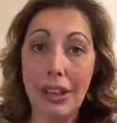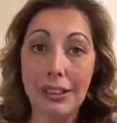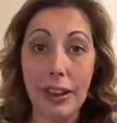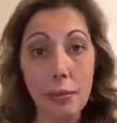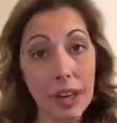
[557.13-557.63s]

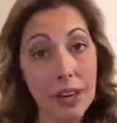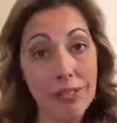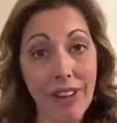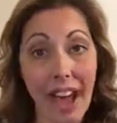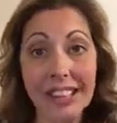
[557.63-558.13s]
limited
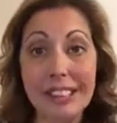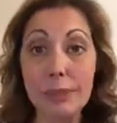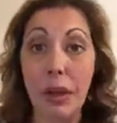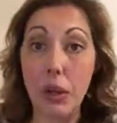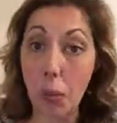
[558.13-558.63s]

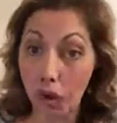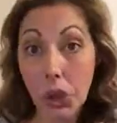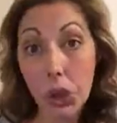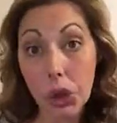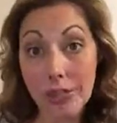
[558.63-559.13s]
fats, but you want
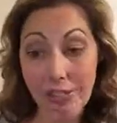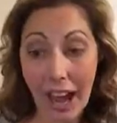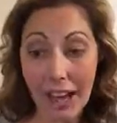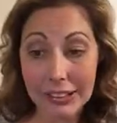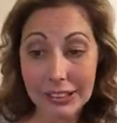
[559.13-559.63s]
the good
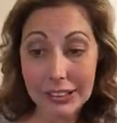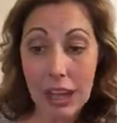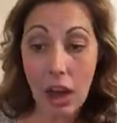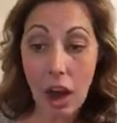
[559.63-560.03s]
fats.